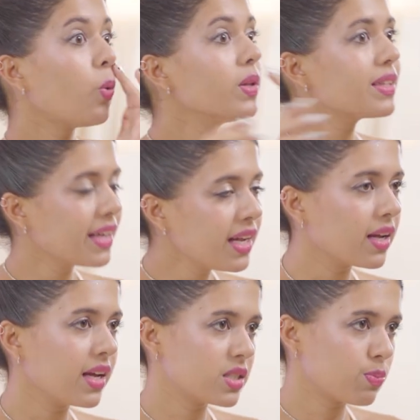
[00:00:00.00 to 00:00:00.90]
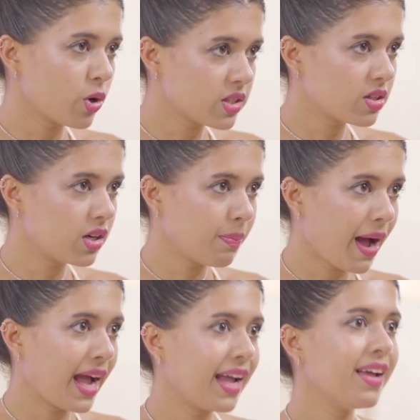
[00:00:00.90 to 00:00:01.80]
whole thing is sponsored
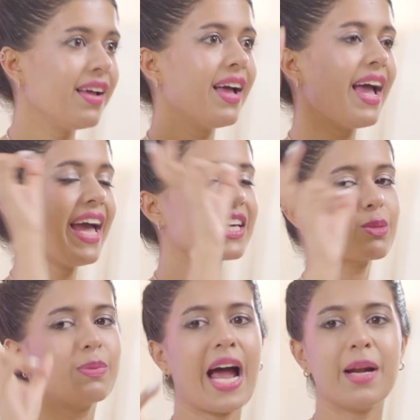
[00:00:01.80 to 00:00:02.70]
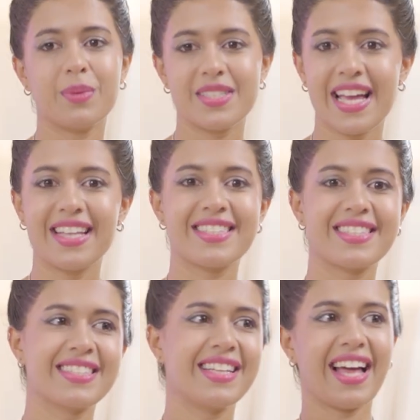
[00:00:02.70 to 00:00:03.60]
by X brand
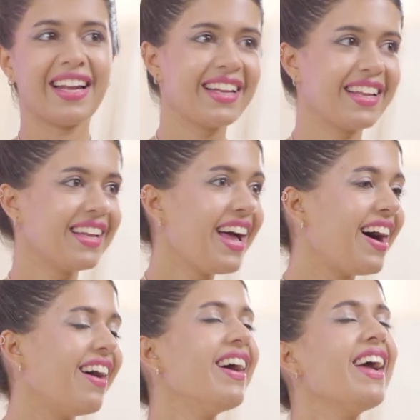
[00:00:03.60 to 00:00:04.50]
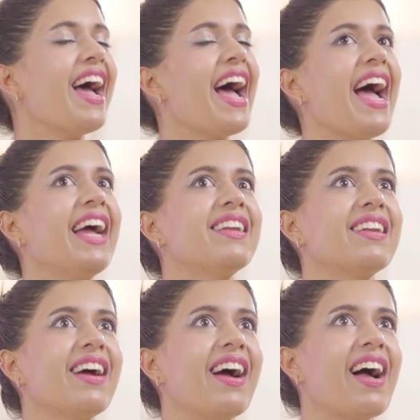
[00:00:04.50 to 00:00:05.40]
presents la la la la la. And
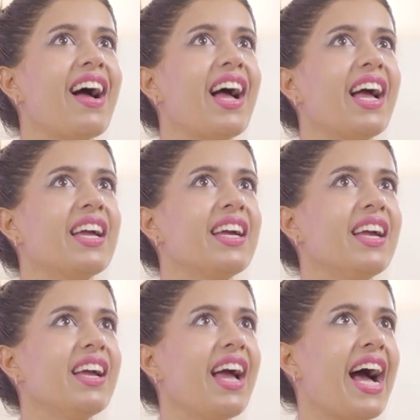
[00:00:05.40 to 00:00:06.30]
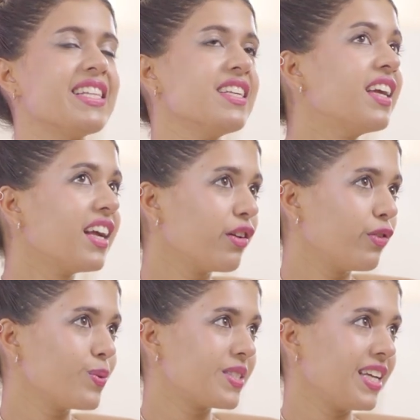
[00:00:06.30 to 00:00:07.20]
as a kid,
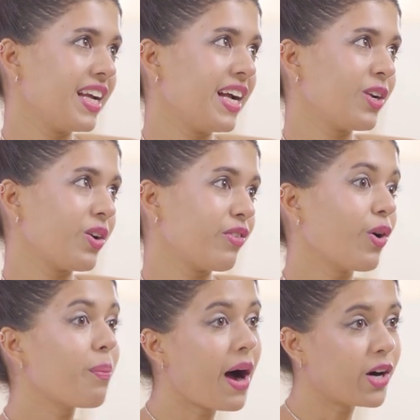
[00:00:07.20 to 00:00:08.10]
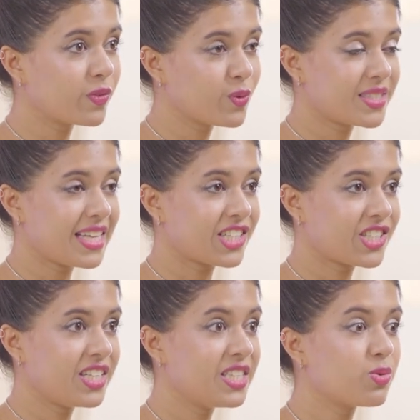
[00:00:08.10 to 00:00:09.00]
if you see it or if you're part of those
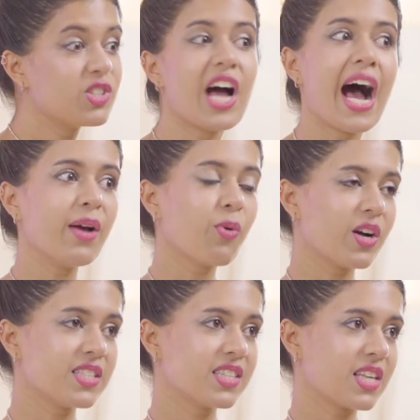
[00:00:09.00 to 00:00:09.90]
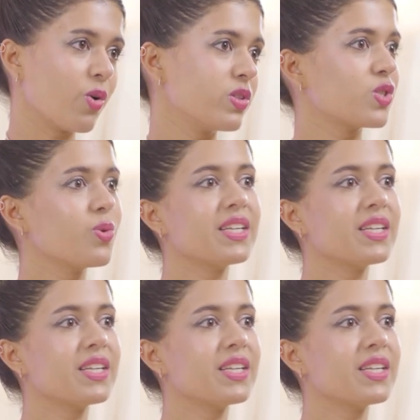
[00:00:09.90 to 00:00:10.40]
sessions, which I was, it sounds so